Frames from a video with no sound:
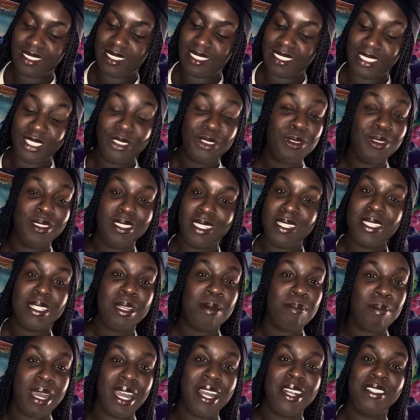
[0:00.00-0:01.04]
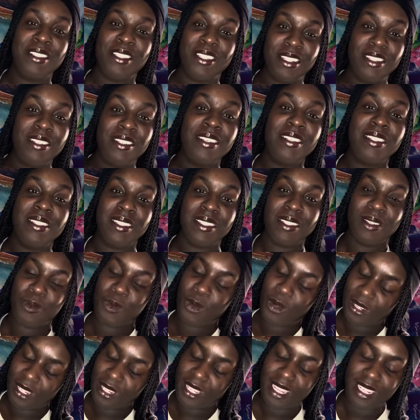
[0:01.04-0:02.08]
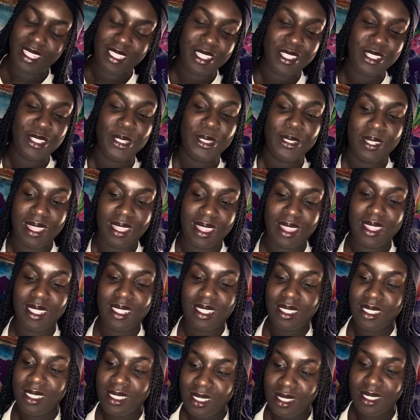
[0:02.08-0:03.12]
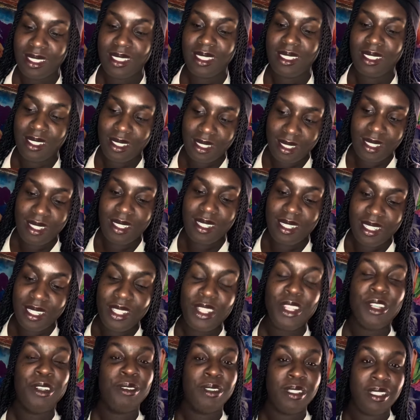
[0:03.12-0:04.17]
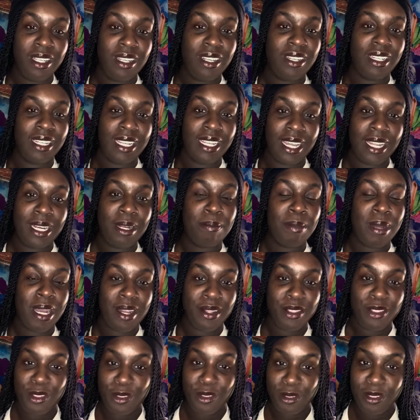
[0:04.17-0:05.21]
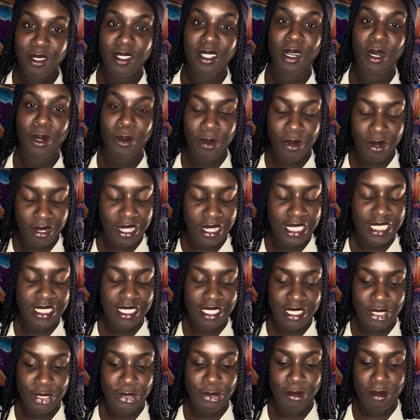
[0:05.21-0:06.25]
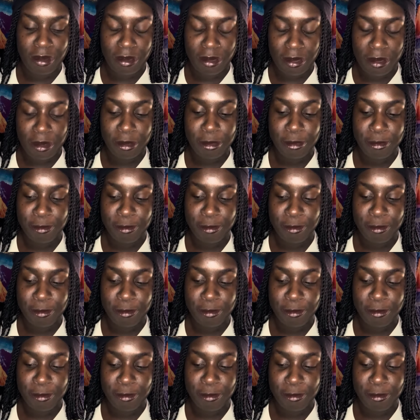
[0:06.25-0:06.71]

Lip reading: There really some monsters walking this earth. There really are a lot of monsters that are walking this earth.